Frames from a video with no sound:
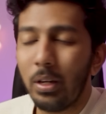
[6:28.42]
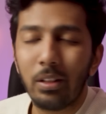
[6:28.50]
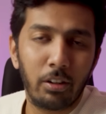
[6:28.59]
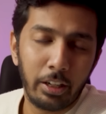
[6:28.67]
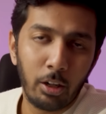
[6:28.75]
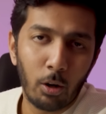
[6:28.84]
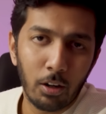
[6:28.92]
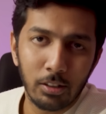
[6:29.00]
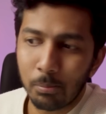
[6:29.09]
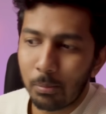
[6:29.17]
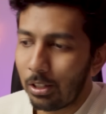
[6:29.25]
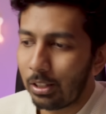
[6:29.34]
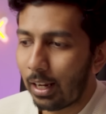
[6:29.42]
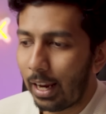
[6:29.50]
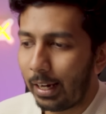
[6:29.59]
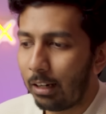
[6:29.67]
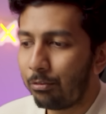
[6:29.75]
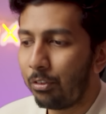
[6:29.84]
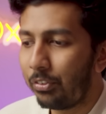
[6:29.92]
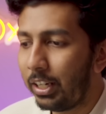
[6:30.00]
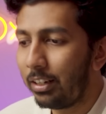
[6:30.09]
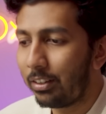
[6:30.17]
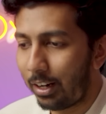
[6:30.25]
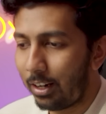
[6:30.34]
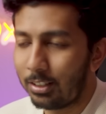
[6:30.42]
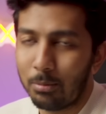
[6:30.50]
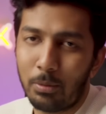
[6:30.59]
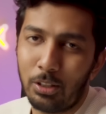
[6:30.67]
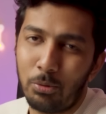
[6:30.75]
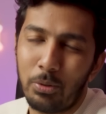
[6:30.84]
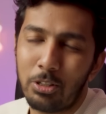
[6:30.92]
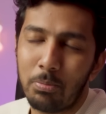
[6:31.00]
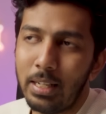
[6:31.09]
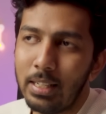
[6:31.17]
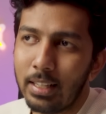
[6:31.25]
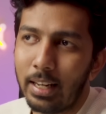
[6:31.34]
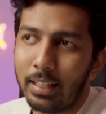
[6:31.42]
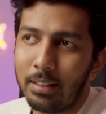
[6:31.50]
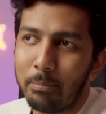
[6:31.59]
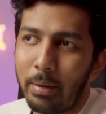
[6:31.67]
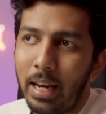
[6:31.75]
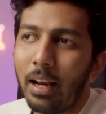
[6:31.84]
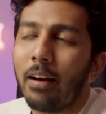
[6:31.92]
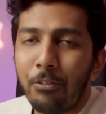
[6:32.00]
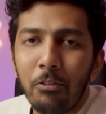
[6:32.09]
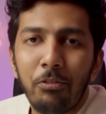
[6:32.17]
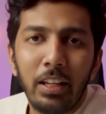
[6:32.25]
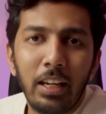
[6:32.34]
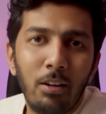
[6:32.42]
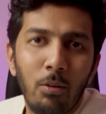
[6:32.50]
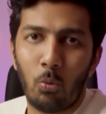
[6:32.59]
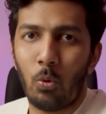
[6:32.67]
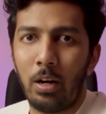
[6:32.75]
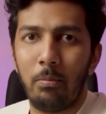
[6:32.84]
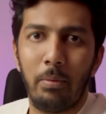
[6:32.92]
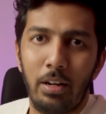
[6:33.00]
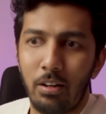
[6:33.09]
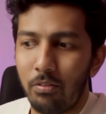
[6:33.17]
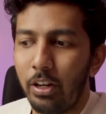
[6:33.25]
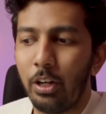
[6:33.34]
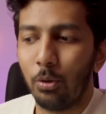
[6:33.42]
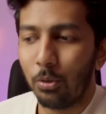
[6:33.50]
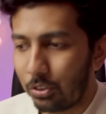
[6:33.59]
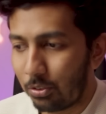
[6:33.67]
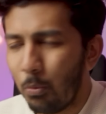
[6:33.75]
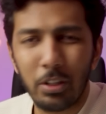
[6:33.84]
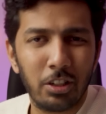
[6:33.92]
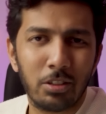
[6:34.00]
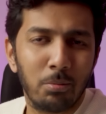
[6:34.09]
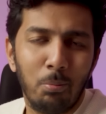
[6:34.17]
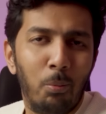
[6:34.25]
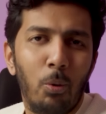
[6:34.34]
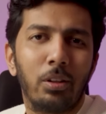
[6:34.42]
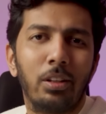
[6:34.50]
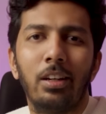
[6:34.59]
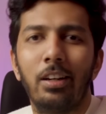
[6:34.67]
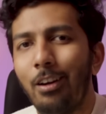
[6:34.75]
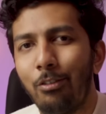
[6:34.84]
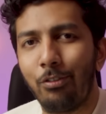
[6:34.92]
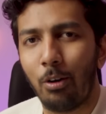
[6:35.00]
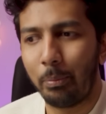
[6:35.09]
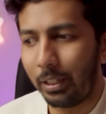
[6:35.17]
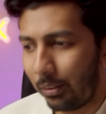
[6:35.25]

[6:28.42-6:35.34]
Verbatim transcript: With $30 a month, I get 15 credits a month, which means I can make 15 one minute videos, which is more than enough for me.